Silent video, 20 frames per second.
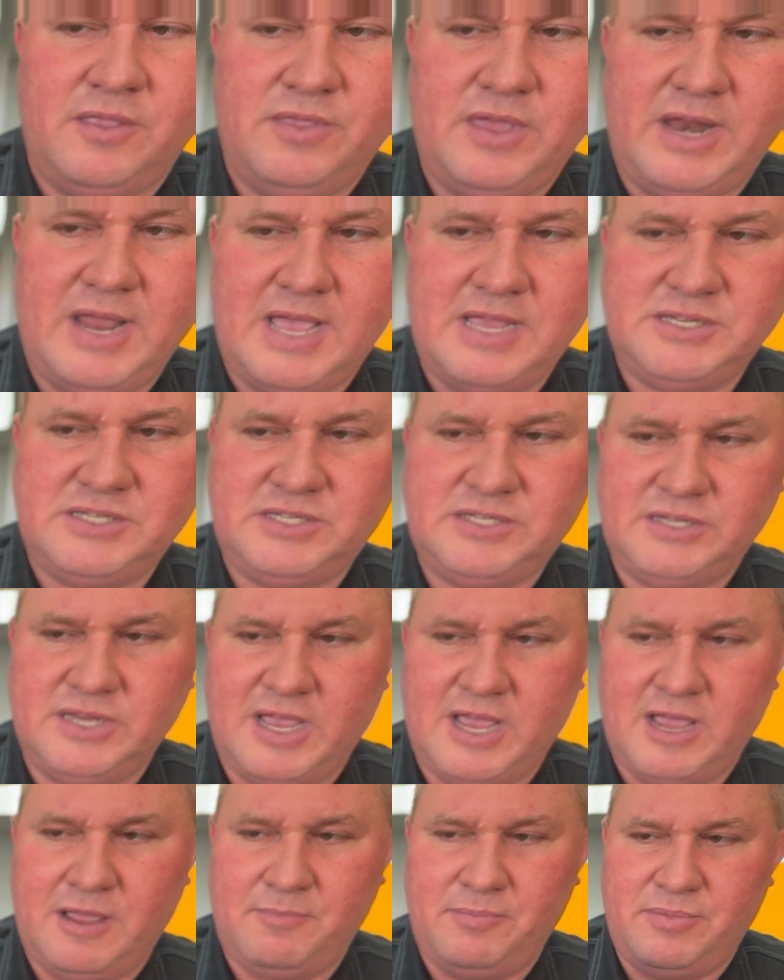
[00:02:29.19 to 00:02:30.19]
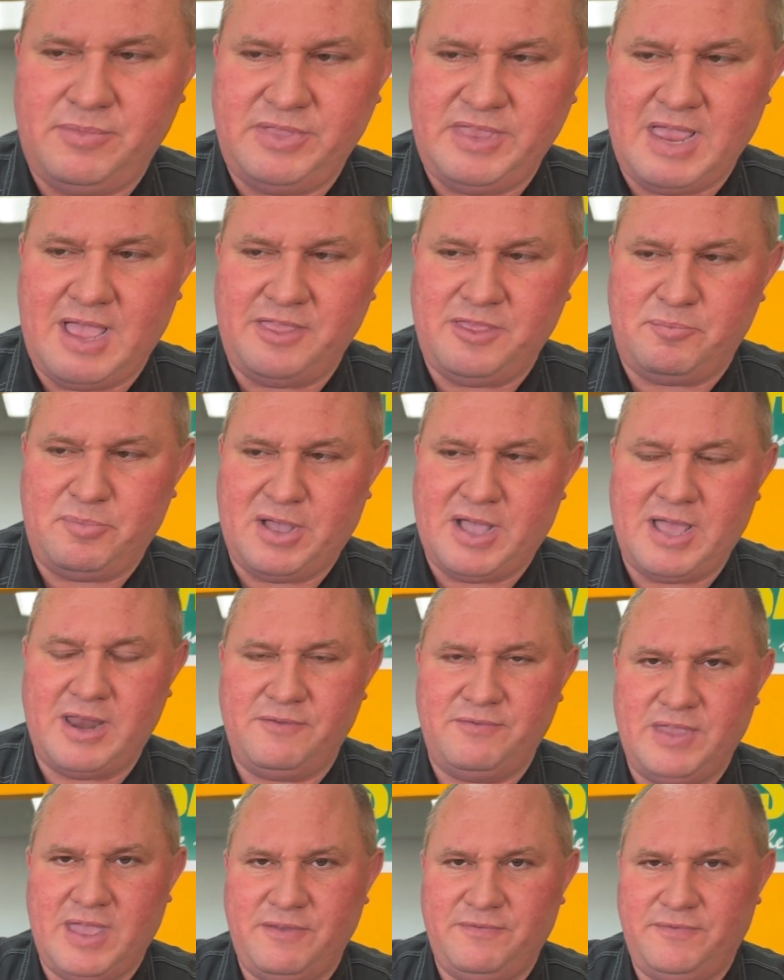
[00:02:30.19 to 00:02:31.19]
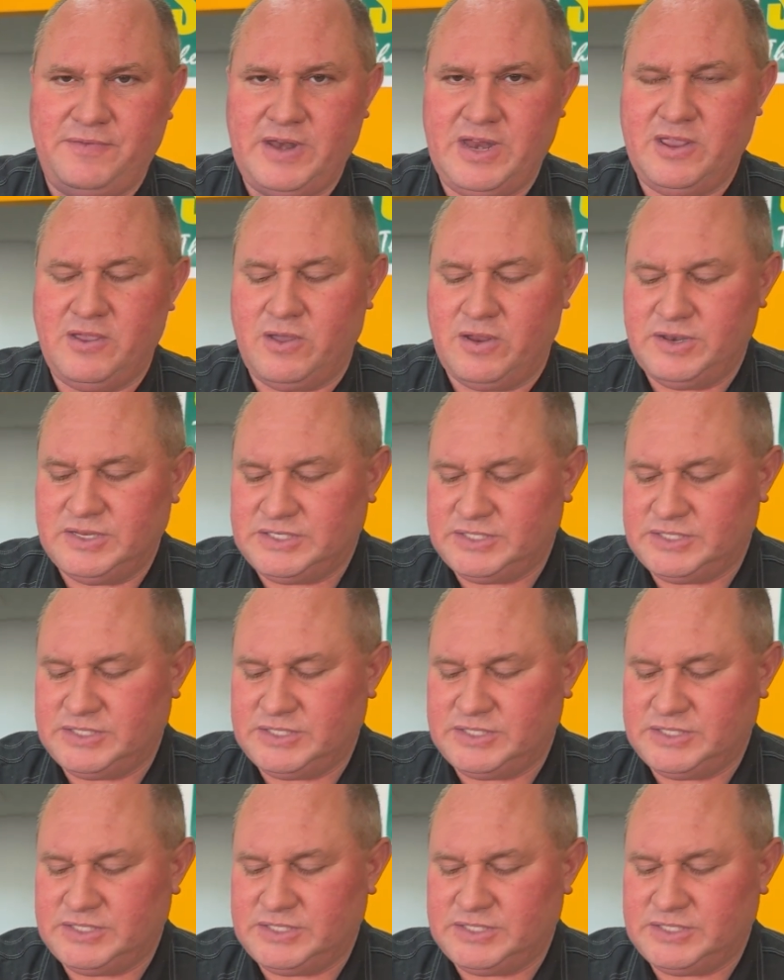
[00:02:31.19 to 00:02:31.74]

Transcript: that has the other part of that fitting on.